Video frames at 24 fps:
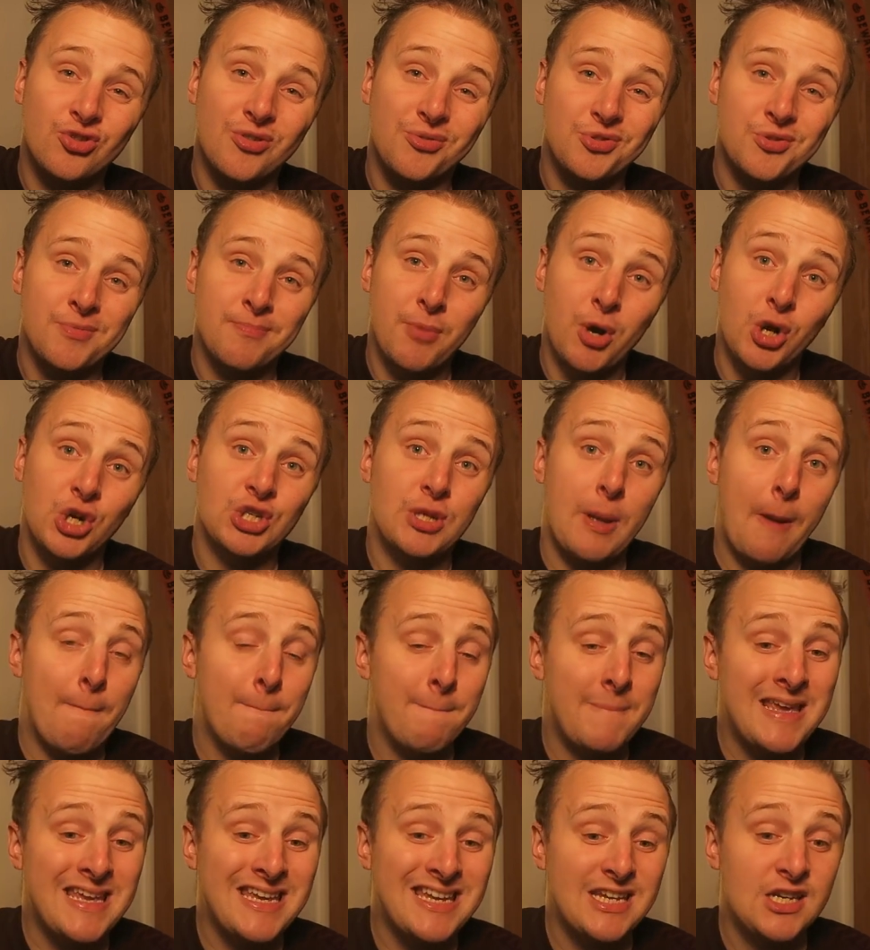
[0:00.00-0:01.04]
description box
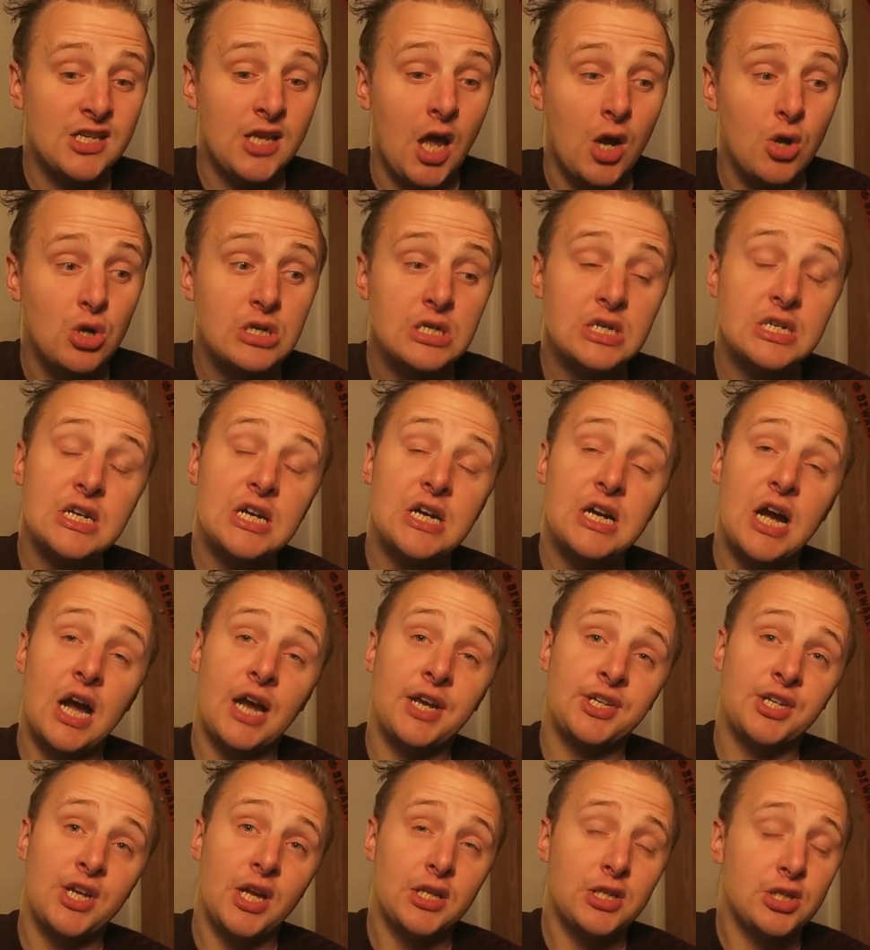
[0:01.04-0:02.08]
below.
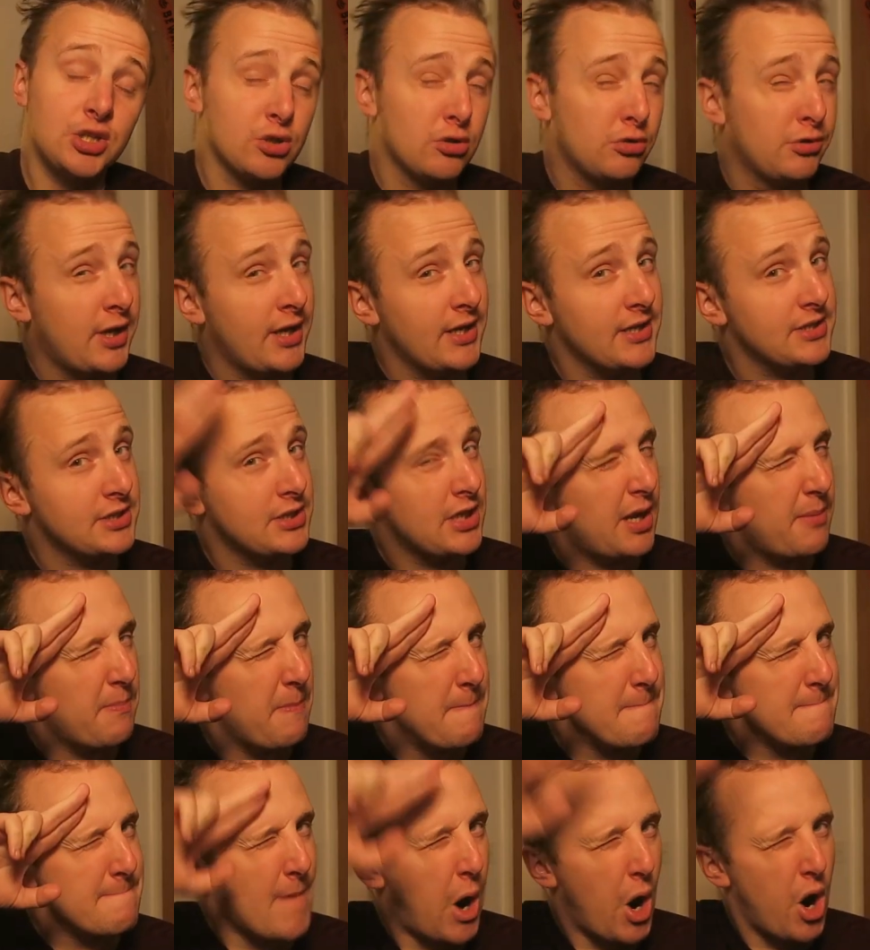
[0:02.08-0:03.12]
And yeah, until next
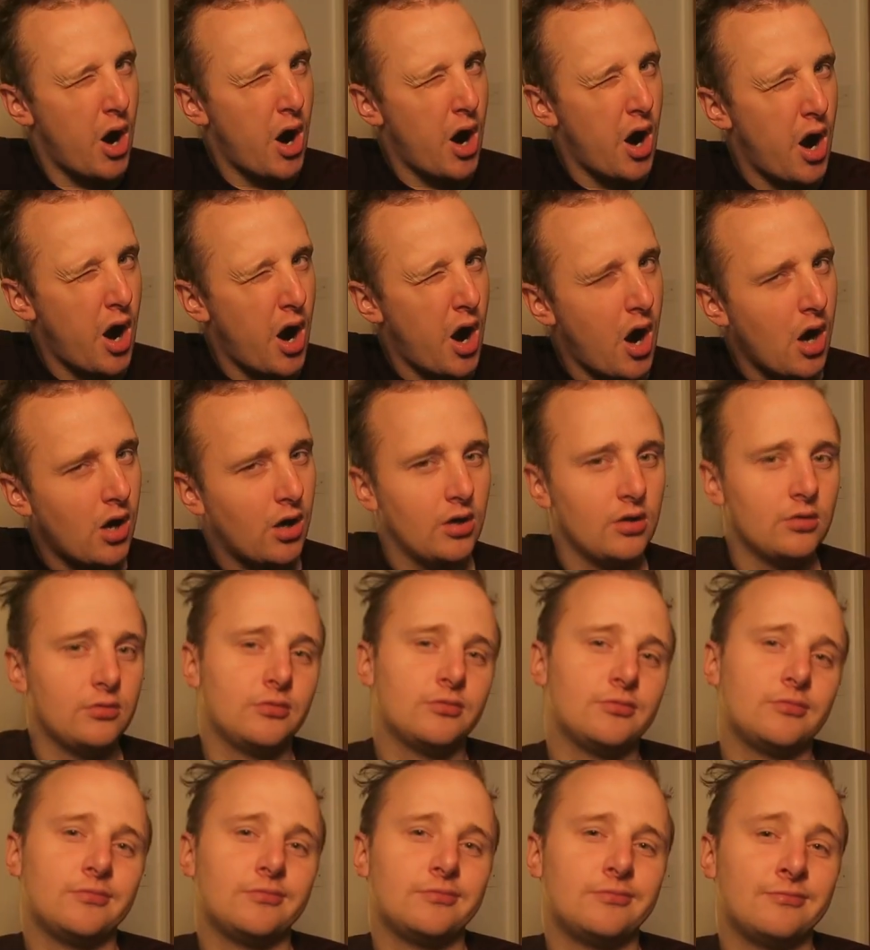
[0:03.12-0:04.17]
time.
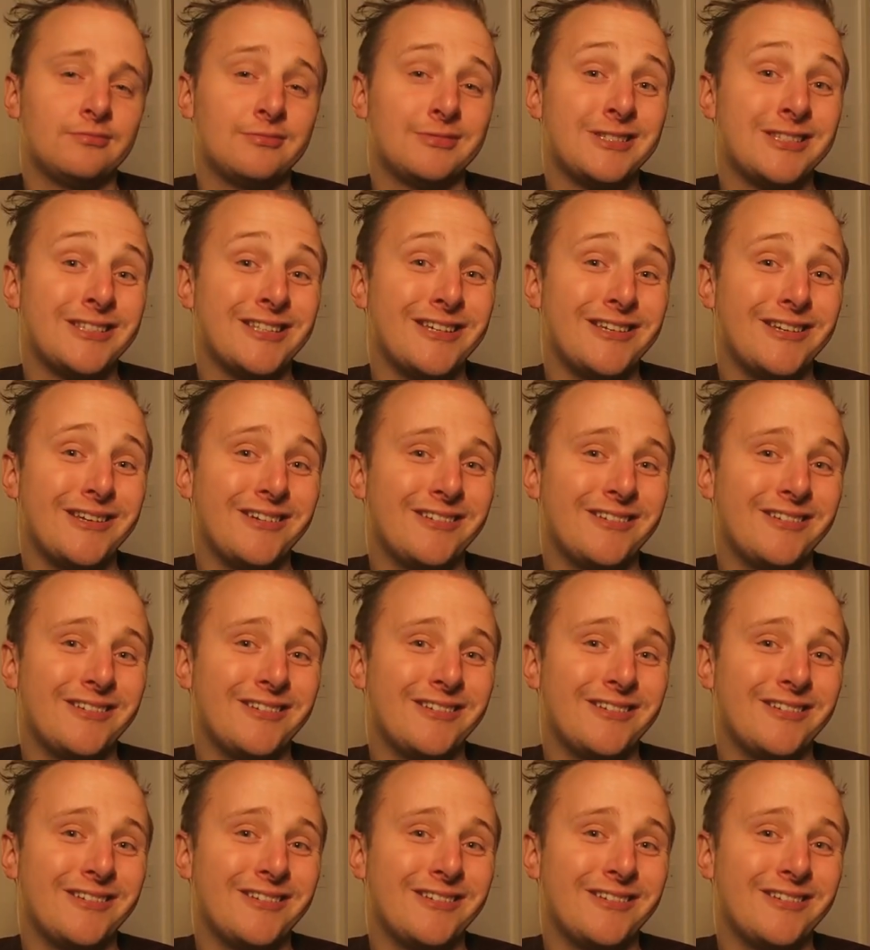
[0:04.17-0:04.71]
See